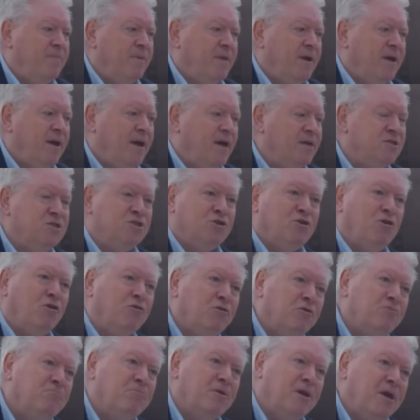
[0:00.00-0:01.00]
Had
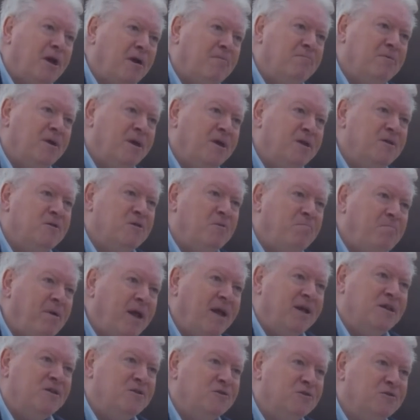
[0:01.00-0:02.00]
Scotland become
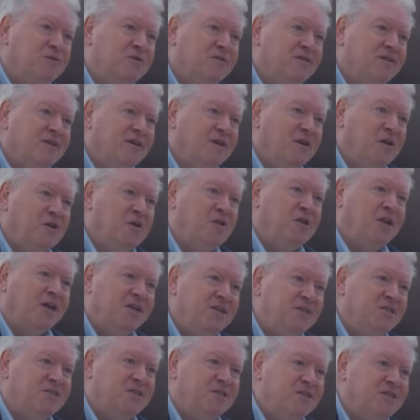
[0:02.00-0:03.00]
independent in
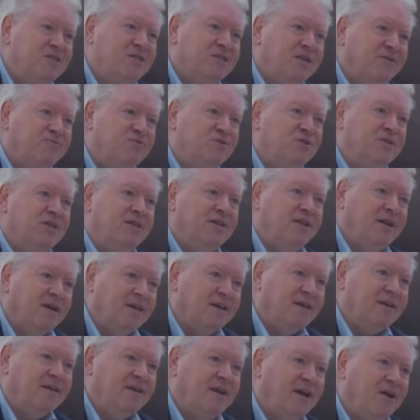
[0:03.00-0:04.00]

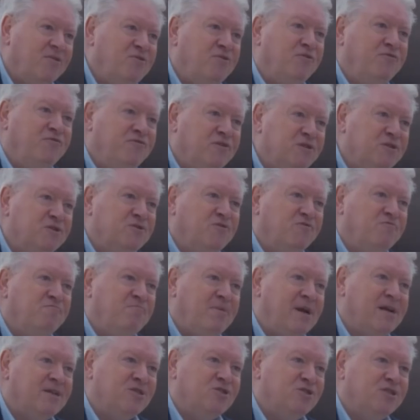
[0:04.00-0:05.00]
1979, had the 1st of
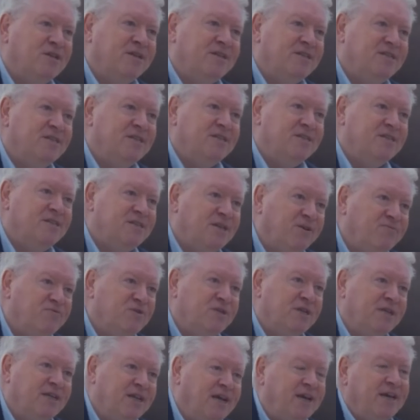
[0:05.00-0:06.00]
March
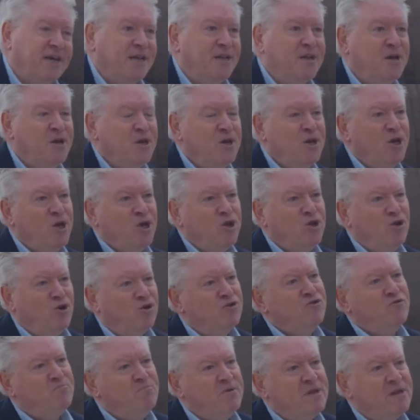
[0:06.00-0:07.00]
1979
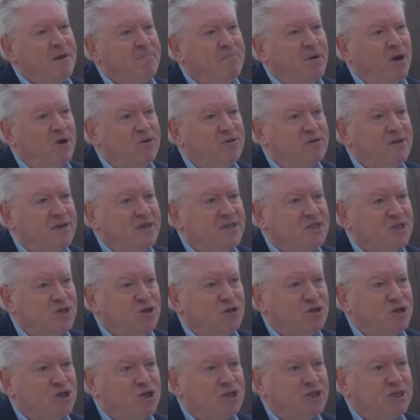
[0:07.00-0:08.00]
not have been about a
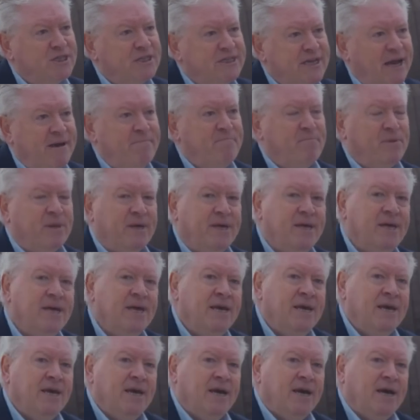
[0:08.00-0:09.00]
Scottish Assembly,
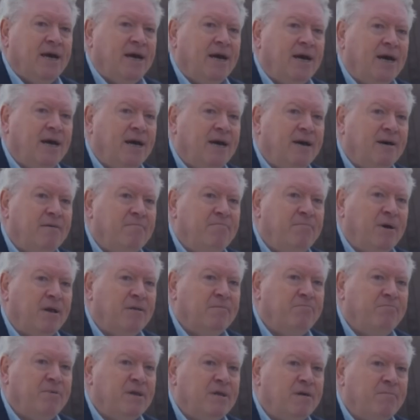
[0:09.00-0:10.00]
but
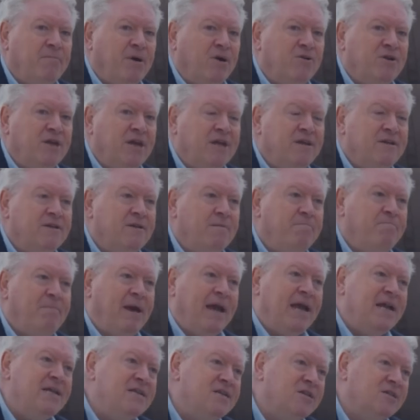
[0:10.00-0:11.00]
been about
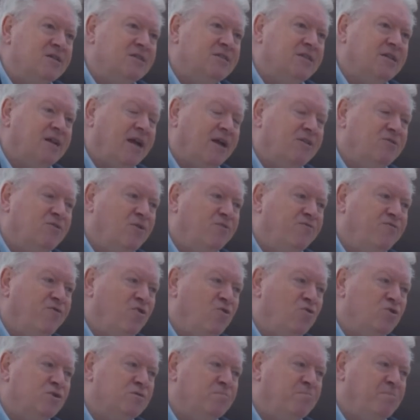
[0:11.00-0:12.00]
independence, and had the
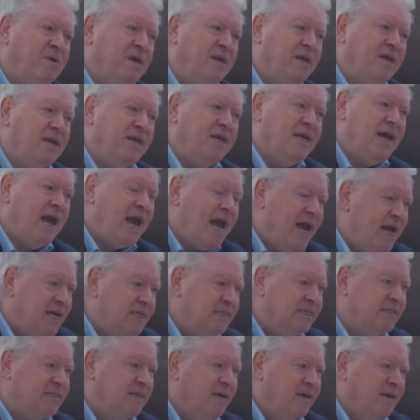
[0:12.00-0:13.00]
vote been
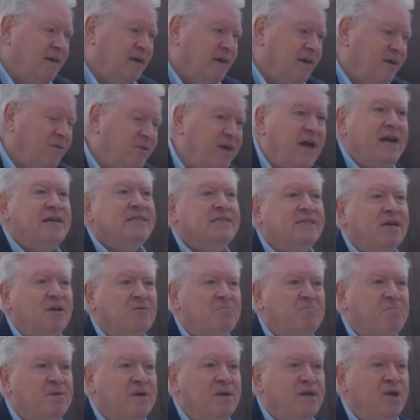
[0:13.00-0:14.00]
yes, the
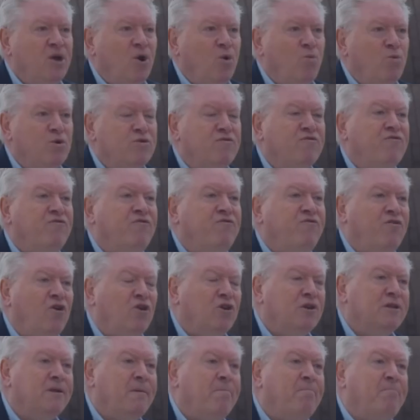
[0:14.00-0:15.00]
SNP would have
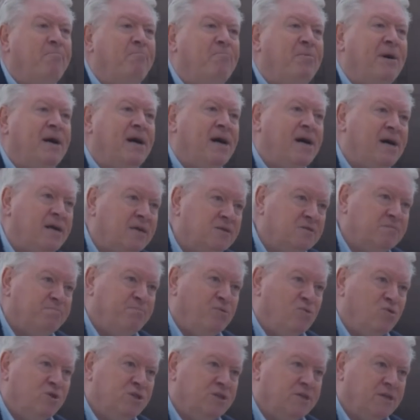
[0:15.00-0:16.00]
fallen apart
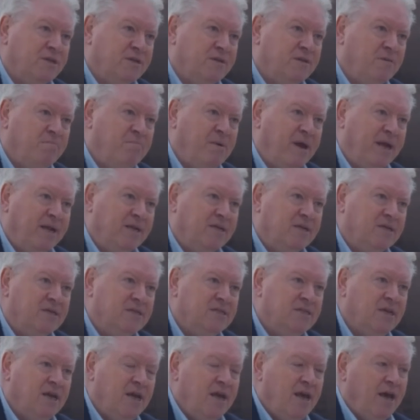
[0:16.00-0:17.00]

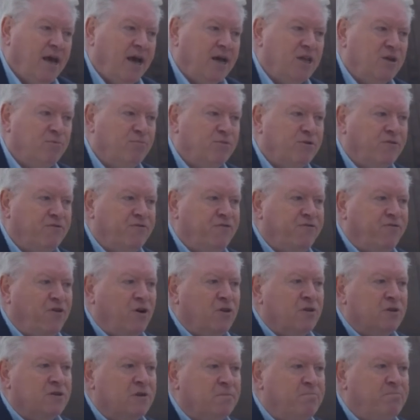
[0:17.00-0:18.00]
post-independence, and it would have
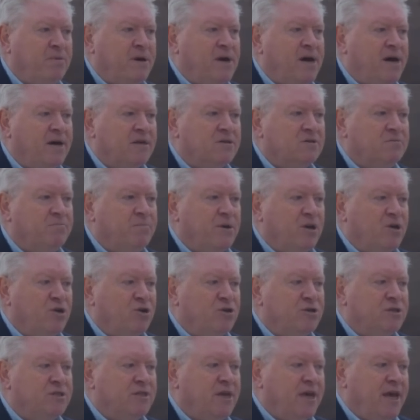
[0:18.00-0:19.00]
fallen apart
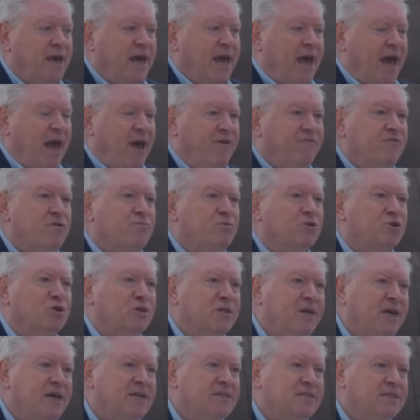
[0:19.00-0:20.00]
because everyone in
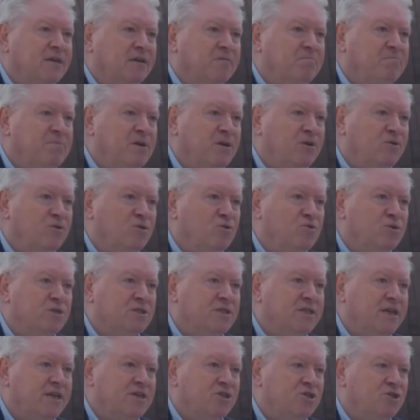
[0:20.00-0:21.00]
the SNP in those
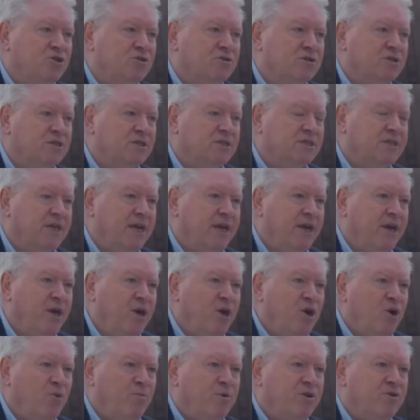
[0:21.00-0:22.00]
days used to say,
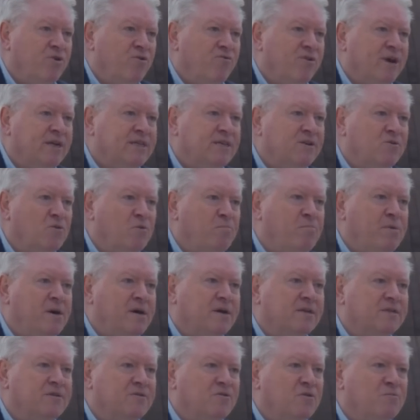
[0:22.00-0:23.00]
we're a radical
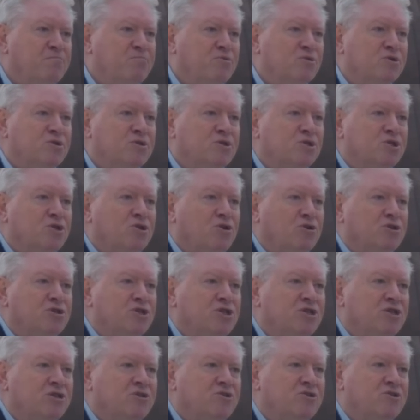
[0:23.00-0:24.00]
party that puts the
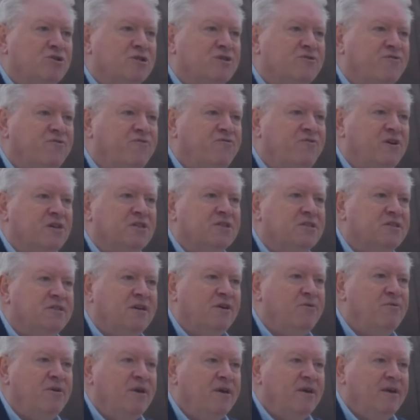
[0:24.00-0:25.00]
Scottish interest first.
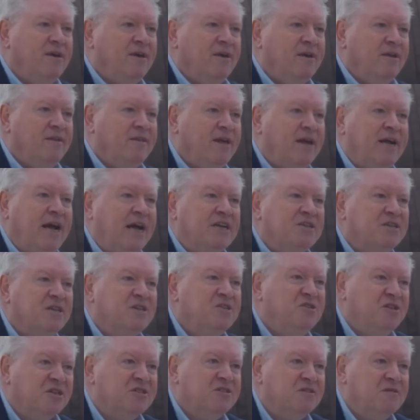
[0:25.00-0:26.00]
Now, that actually
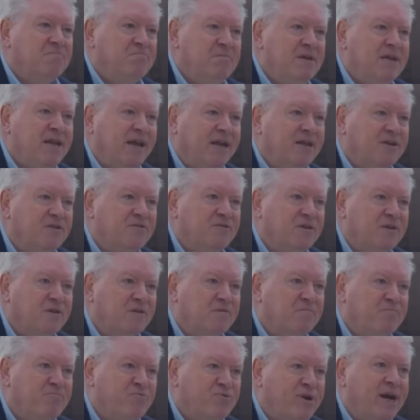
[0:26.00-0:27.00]
doesn't mean anything
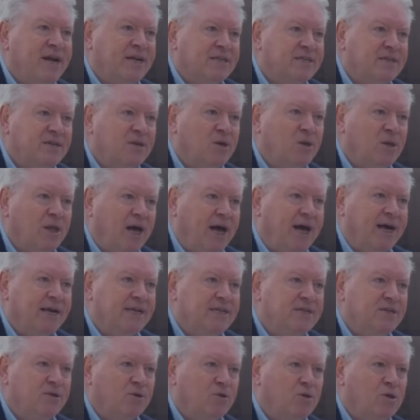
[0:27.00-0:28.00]
in practical
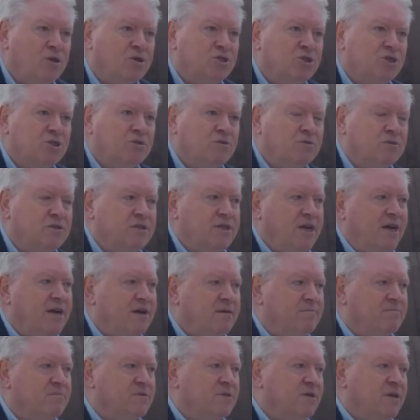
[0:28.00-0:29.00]
ideological
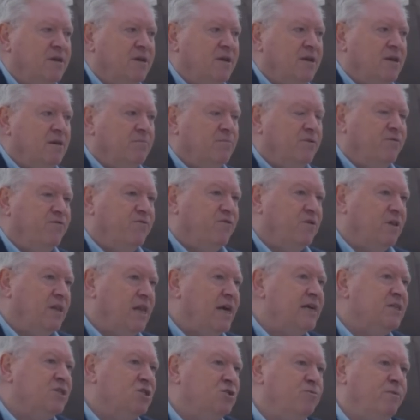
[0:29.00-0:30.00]
terms. But for the
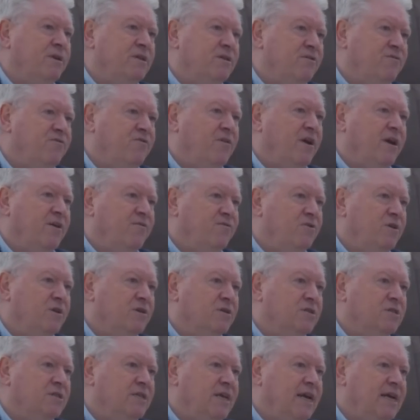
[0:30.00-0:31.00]
last 25
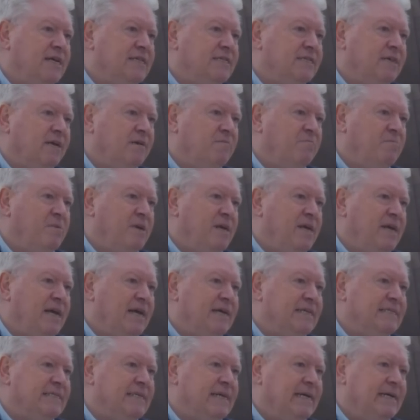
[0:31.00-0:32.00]
years, the SNP
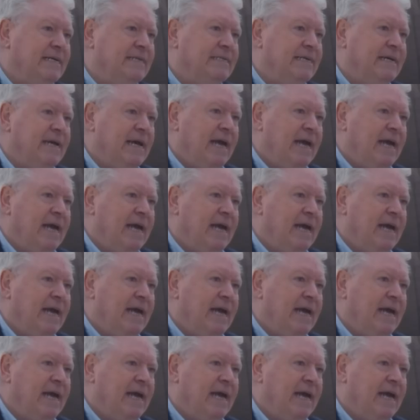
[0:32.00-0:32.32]
has had